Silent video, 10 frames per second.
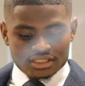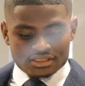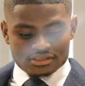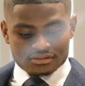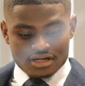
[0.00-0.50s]

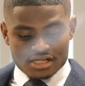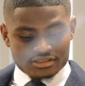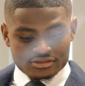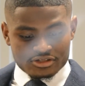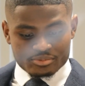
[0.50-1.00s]
So I
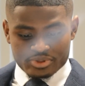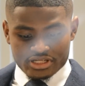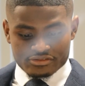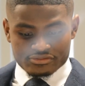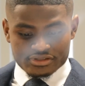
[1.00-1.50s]
just heard a
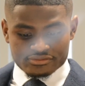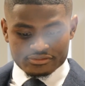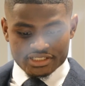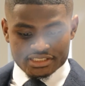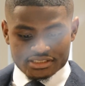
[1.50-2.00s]
plethora of
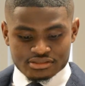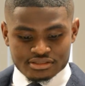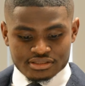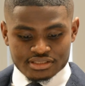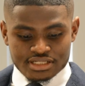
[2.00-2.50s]
ways
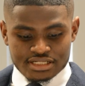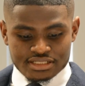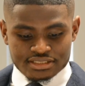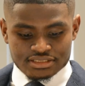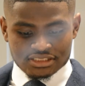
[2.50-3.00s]

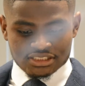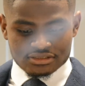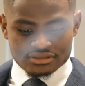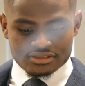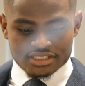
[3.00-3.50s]

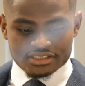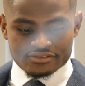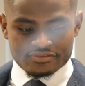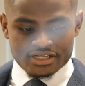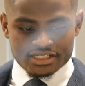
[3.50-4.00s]
to
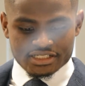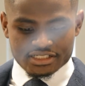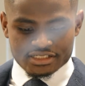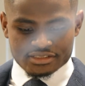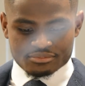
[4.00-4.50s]

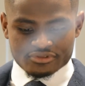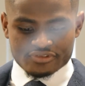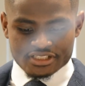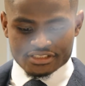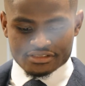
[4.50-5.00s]
identify
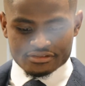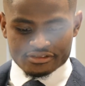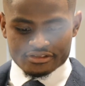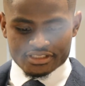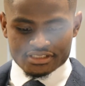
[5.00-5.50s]
professional
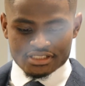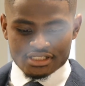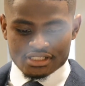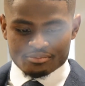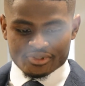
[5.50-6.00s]
attorneys,
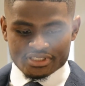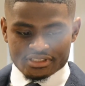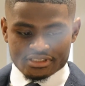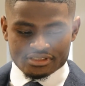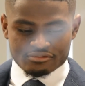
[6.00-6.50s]
but
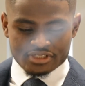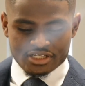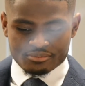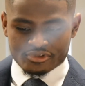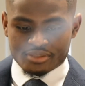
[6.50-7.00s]
what
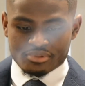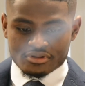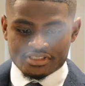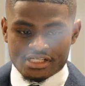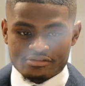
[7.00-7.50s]
it
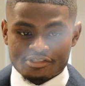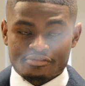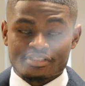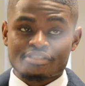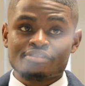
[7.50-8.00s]
boils down to
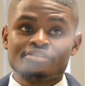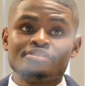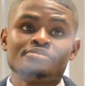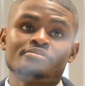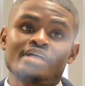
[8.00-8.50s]
is
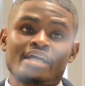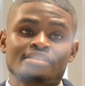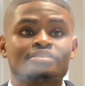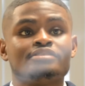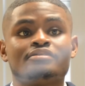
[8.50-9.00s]
you
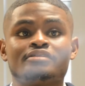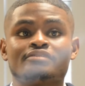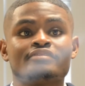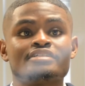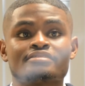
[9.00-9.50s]
actually doing the
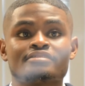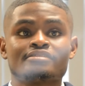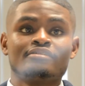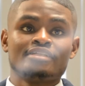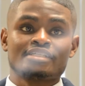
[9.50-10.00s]
research
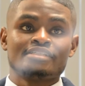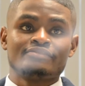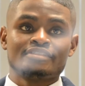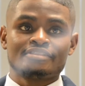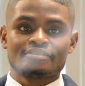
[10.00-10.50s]
on these
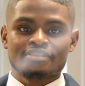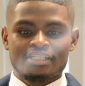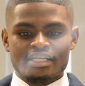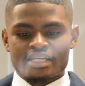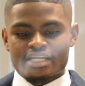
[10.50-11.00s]
individuals
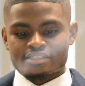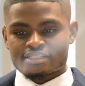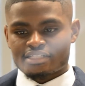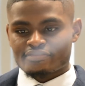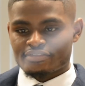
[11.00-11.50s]
and just
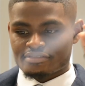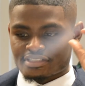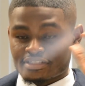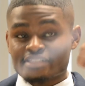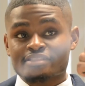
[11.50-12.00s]
kind of using
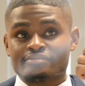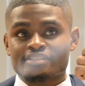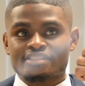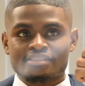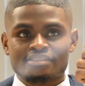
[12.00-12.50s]
your
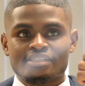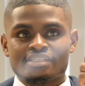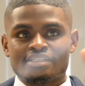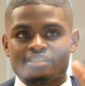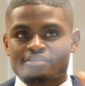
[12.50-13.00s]
intuition,
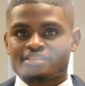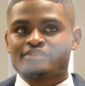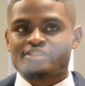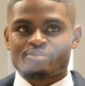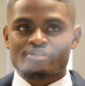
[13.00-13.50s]
to see if
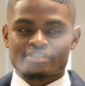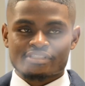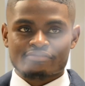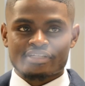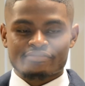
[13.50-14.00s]
this person is
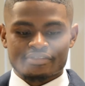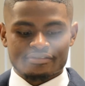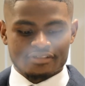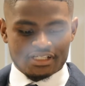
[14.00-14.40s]
right for you.